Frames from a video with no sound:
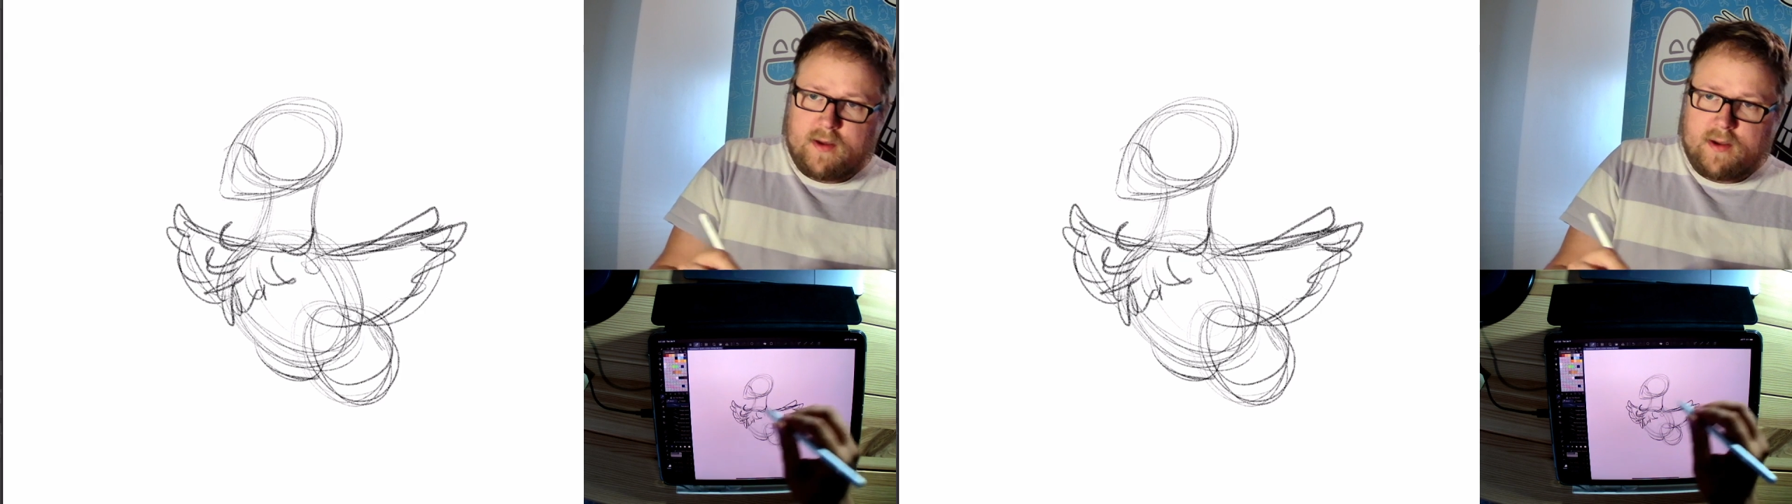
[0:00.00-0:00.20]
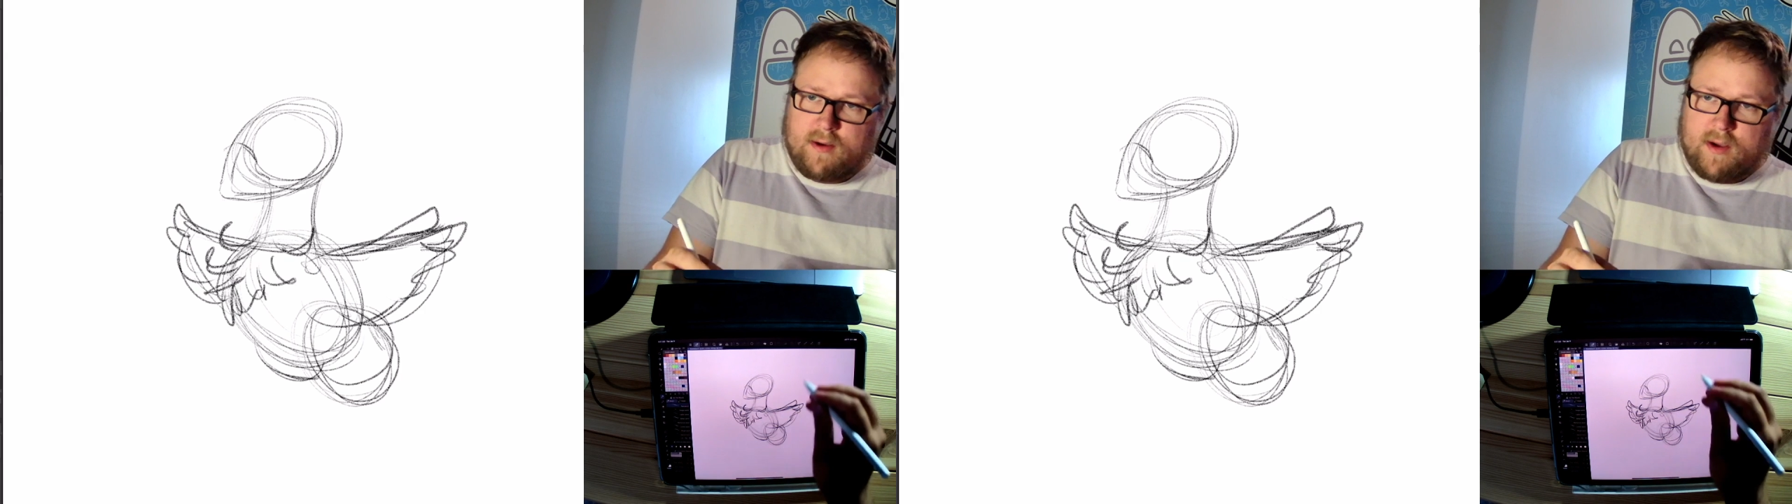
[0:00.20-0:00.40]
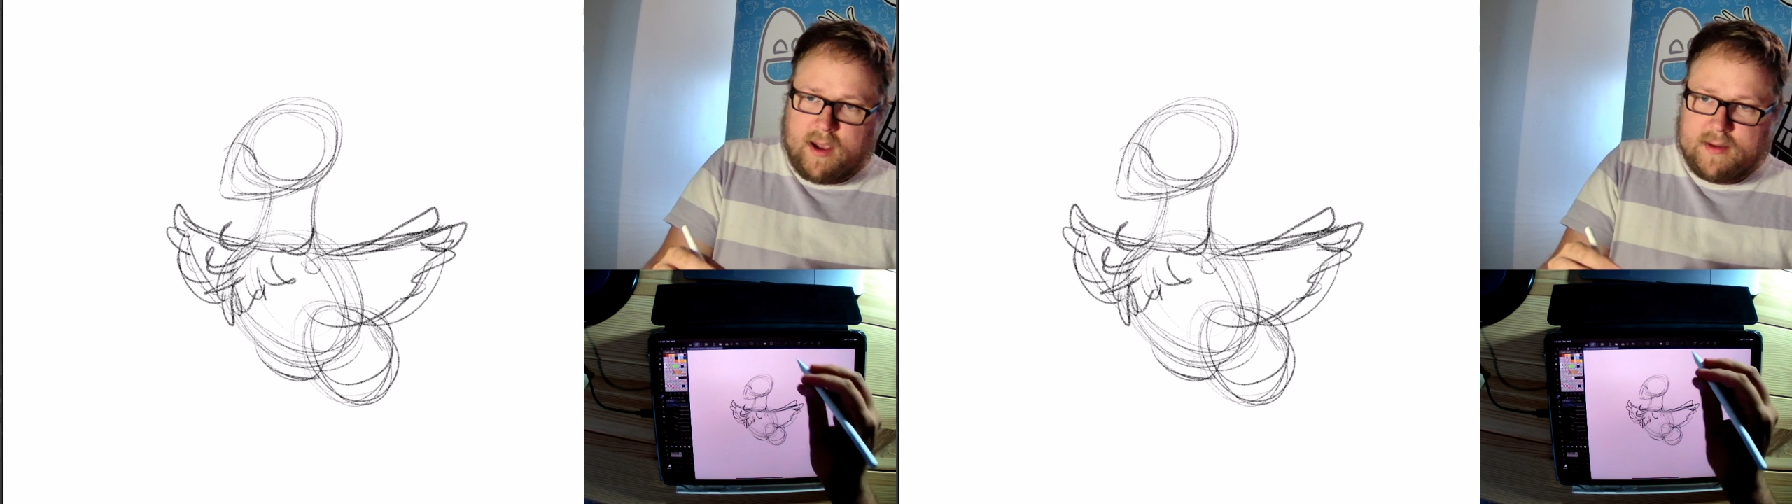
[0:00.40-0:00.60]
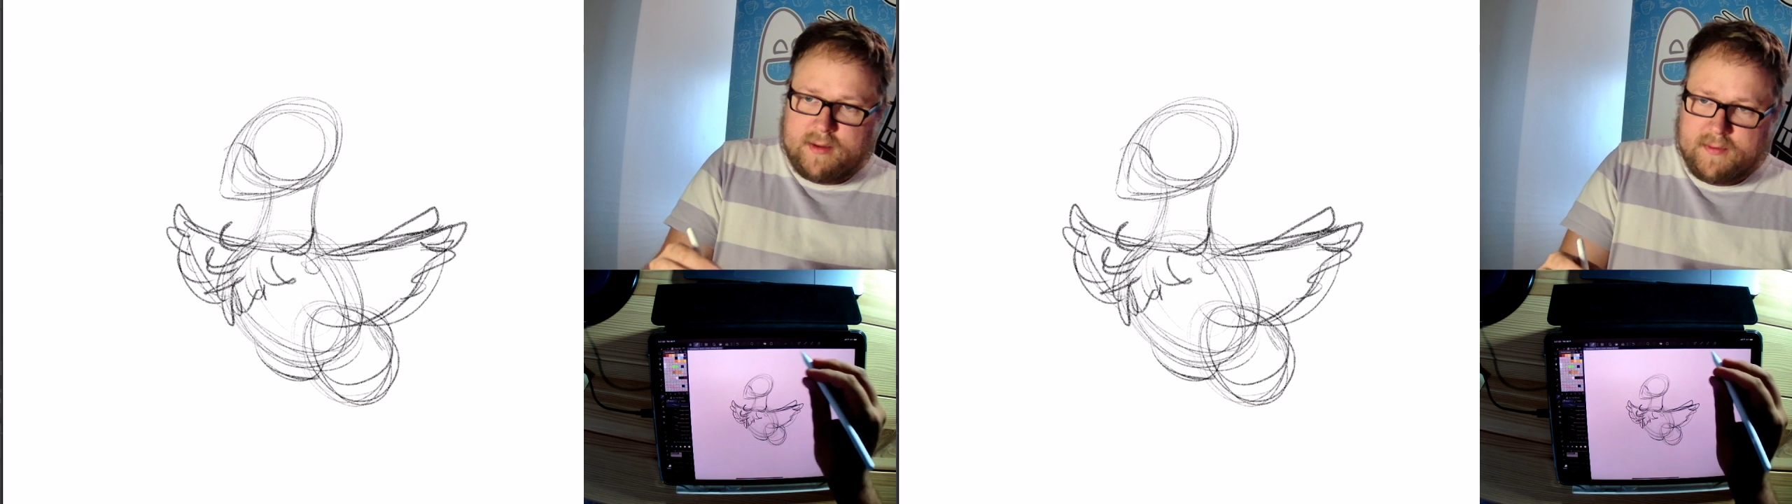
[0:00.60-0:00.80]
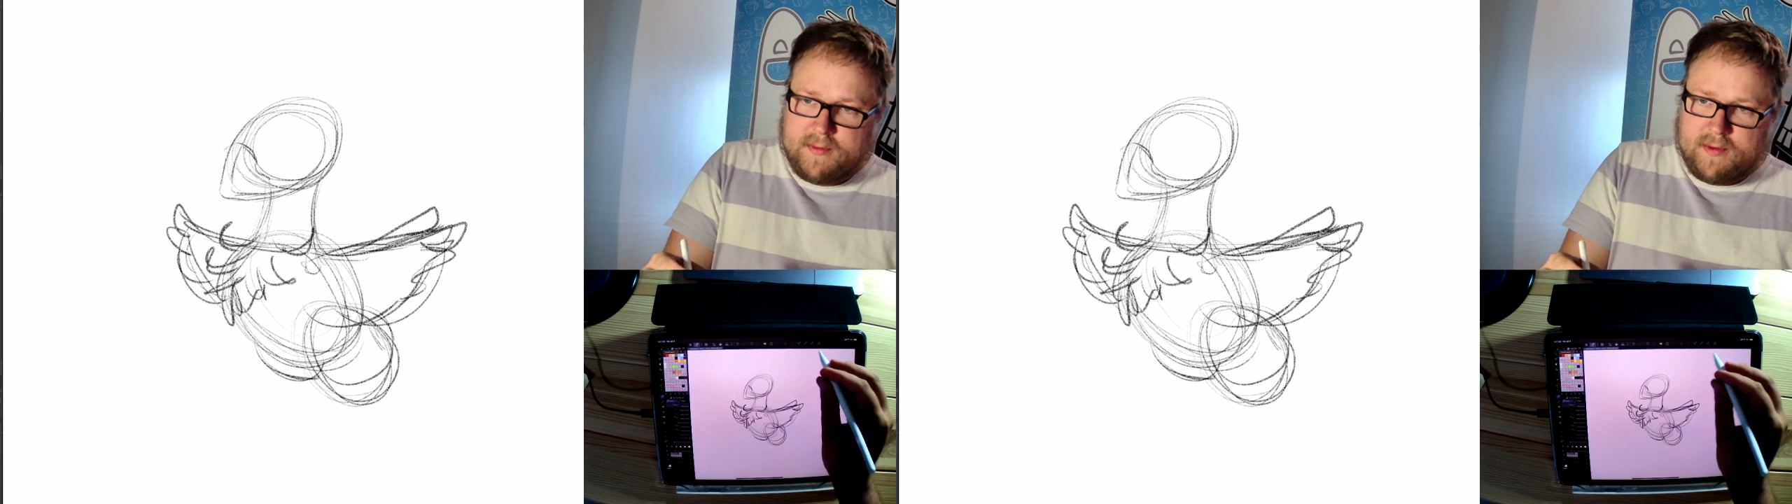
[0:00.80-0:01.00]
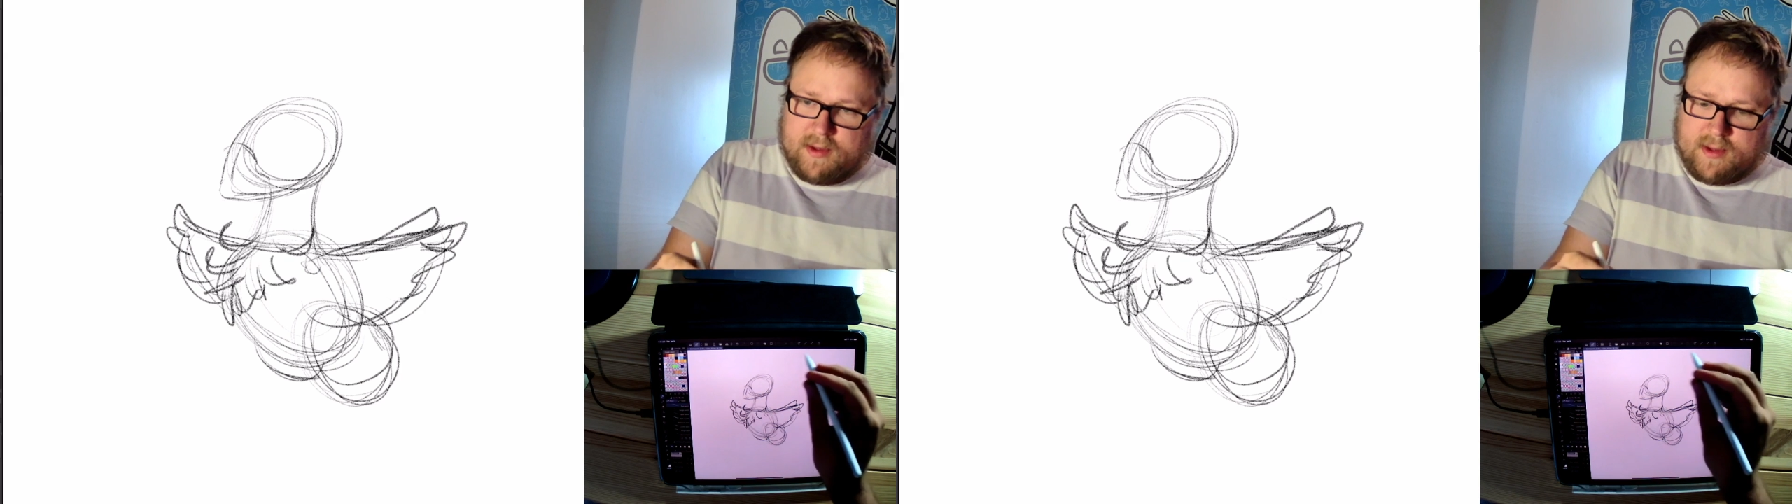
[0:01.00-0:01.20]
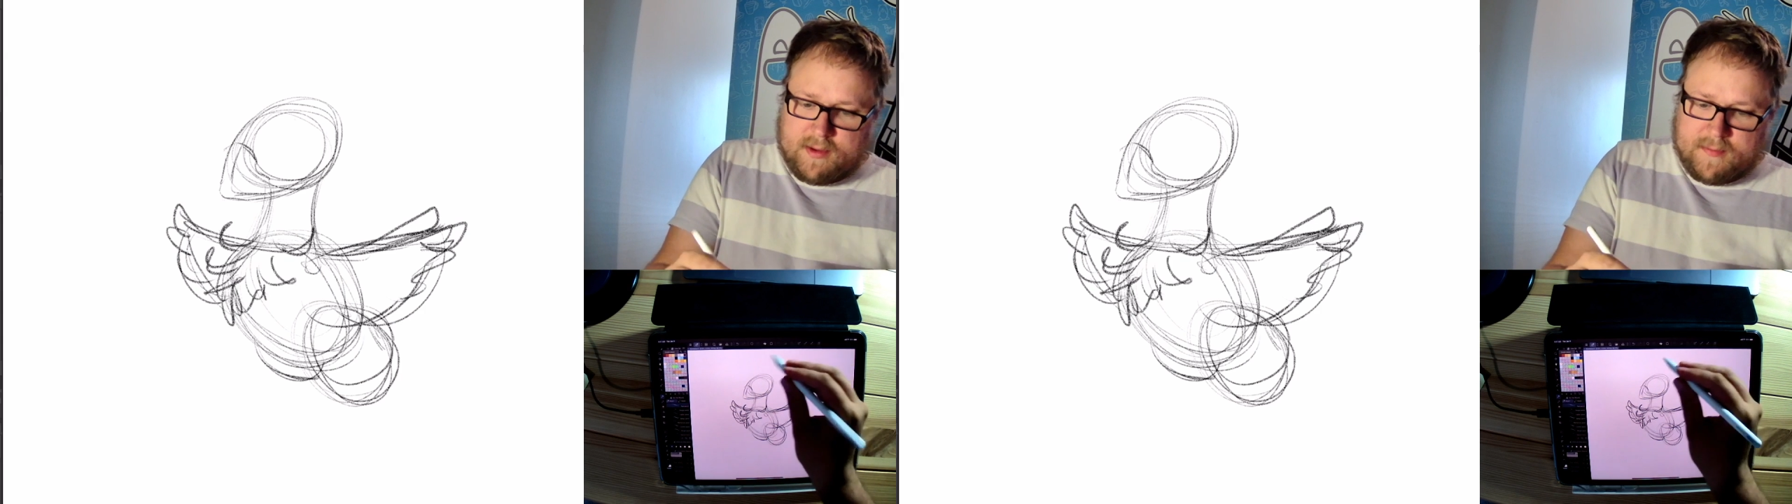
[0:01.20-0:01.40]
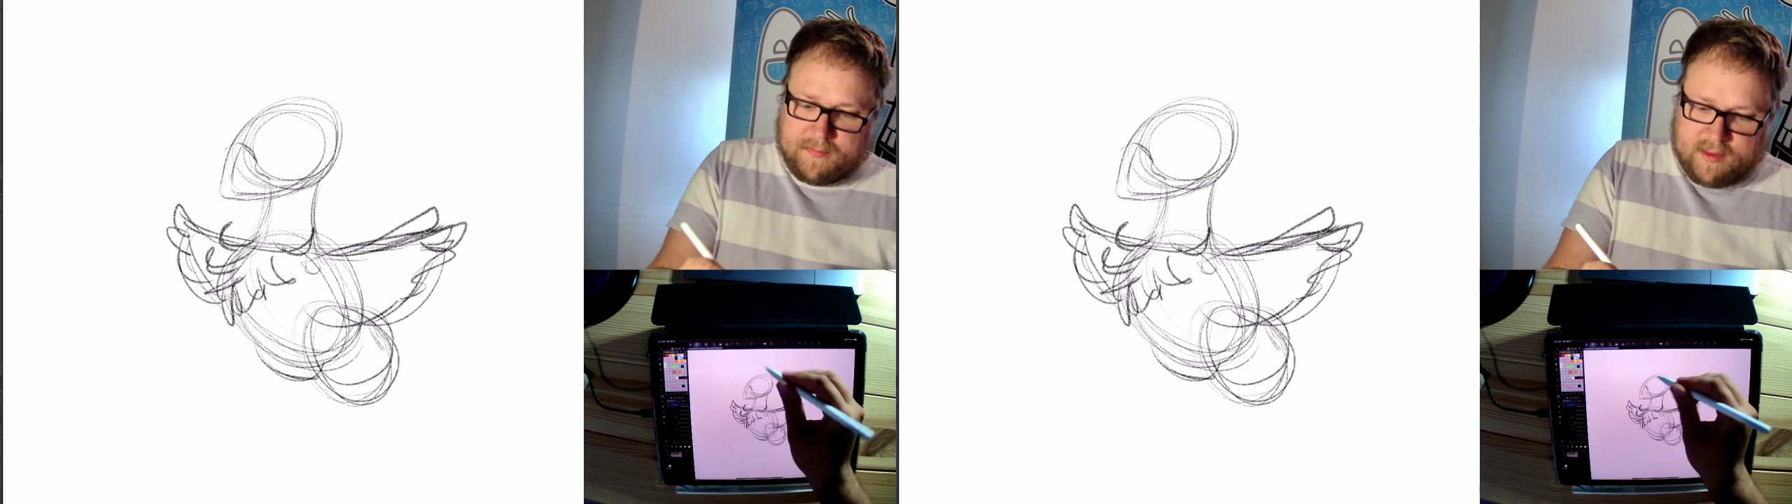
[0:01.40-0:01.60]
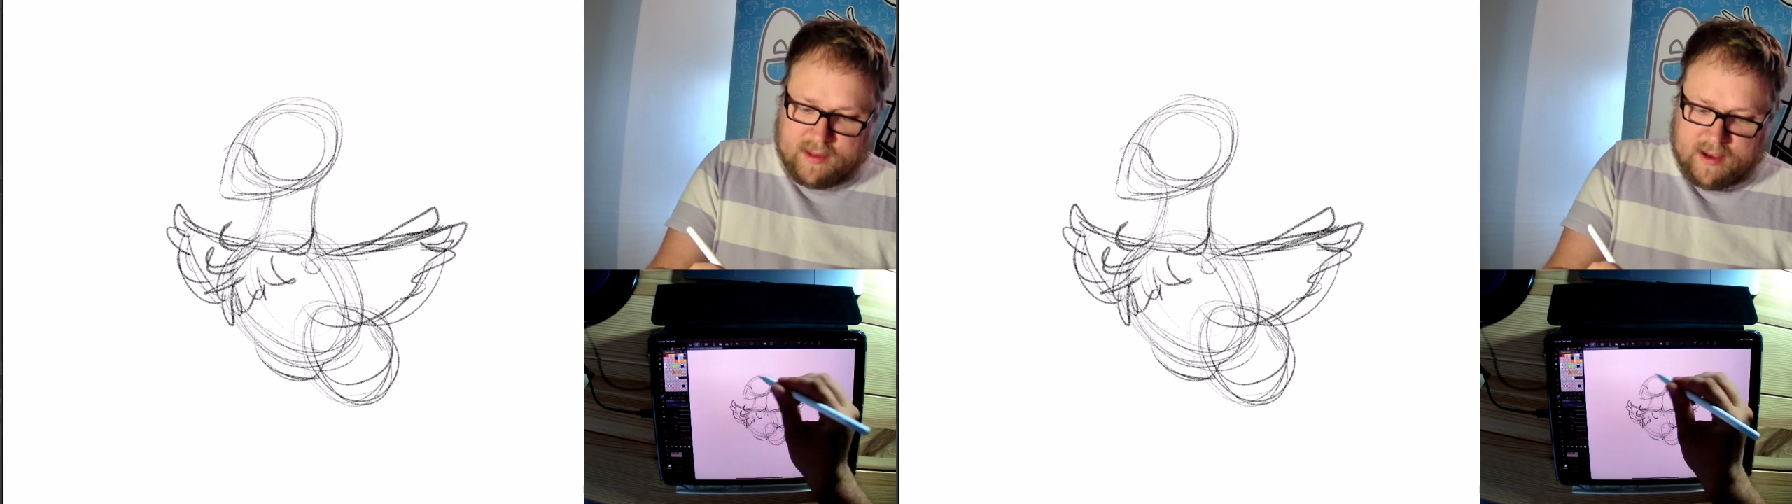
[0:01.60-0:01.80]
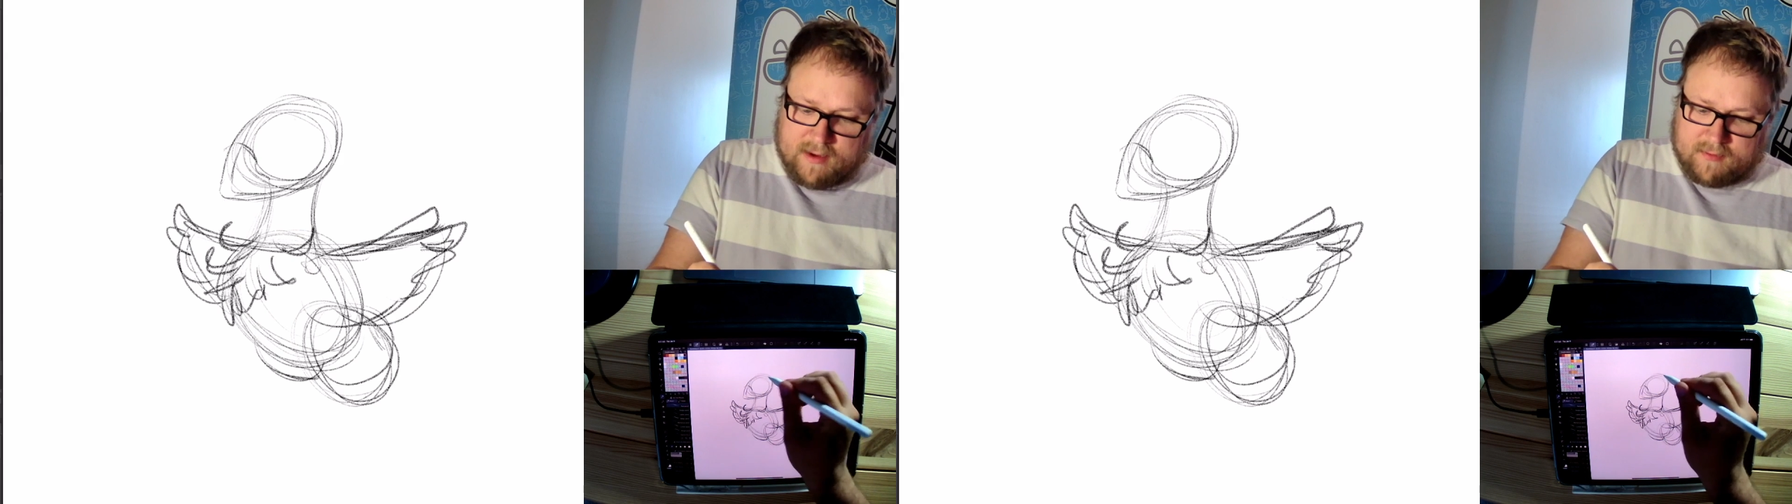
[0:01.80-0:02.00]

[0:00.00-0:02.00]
Alright. Now,